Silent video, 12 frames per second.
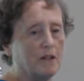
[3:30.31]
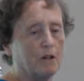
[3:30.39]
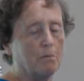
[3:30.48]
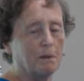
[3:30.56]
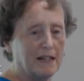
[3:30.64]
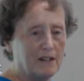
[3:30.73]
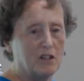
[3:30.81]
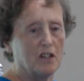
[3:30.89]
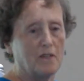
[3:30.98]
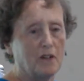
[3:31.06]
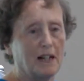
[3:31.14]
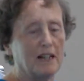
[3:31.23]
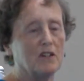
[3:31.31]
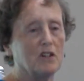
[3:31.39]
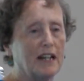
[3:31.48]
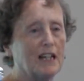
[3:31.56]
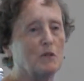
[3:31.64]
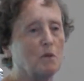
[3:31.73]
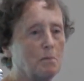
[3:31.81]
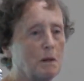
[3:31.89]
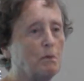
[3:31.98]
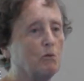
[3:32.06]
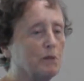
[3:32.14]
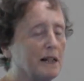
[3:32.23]
there were places in the United States where
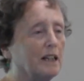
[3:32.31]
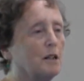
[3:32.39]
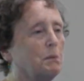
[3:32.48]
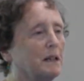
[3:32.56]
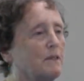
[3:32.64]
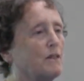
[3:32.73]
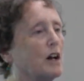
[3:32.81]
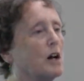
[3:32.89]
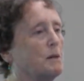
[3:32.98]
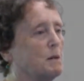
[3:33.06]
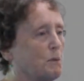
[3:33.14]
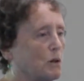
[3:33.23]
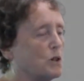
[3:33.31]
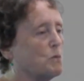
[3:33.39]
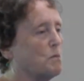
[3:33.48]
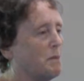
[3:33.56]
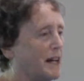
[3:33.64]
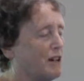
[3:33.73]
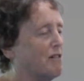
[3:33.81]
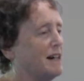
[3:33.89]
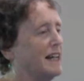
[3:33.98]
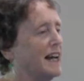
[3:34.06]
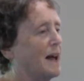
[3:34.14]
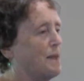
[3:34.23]
people really believed that hummingbirds were
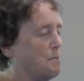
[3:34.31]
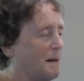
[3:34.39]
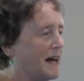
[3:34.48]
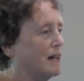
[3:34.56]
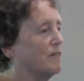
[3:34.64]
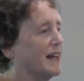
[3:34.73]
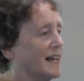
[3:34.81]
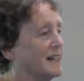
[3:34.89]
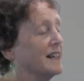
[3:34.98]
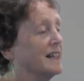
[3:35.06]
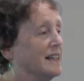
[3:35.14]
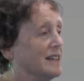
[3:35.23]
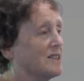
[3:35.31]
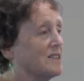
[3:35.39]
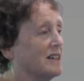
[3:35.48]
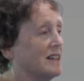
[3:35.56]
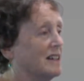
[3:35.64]
migrating on the back of Canada geese.